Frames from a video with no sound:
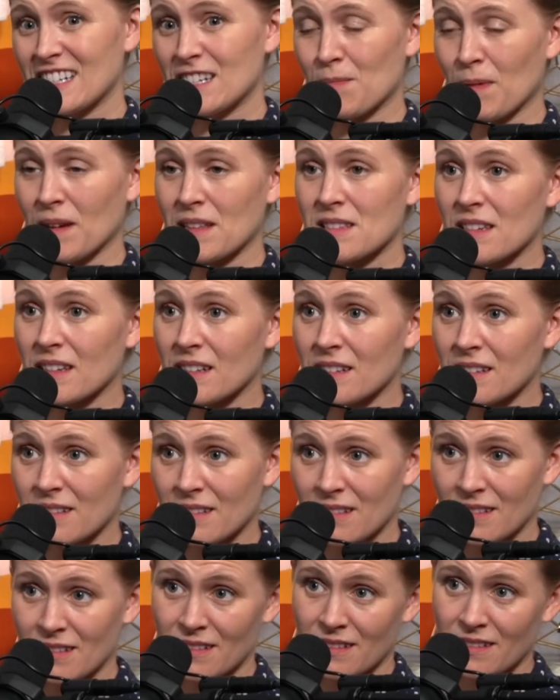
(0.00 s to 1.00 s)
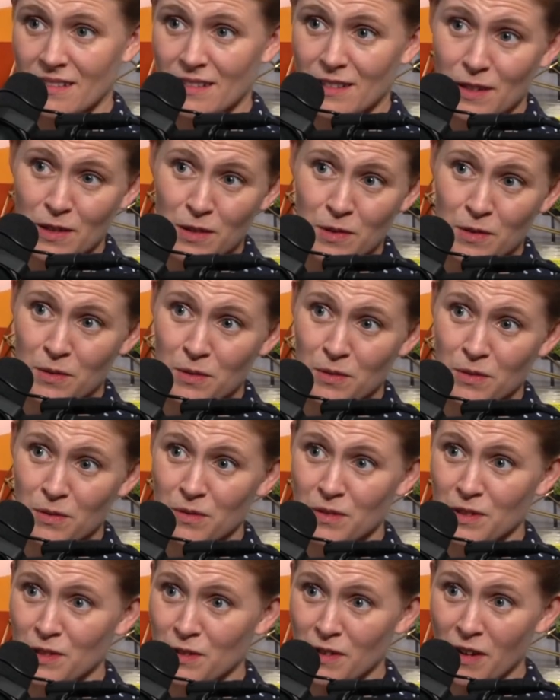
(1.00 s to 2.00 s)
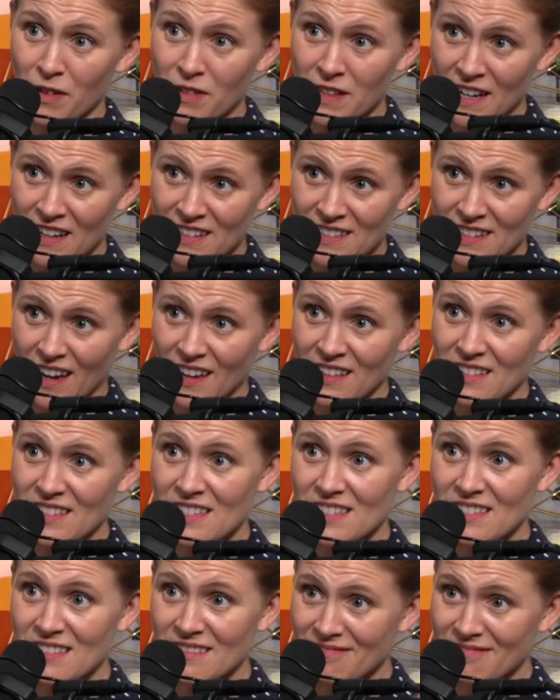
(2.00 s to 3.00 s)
Depends on who you know that has cats.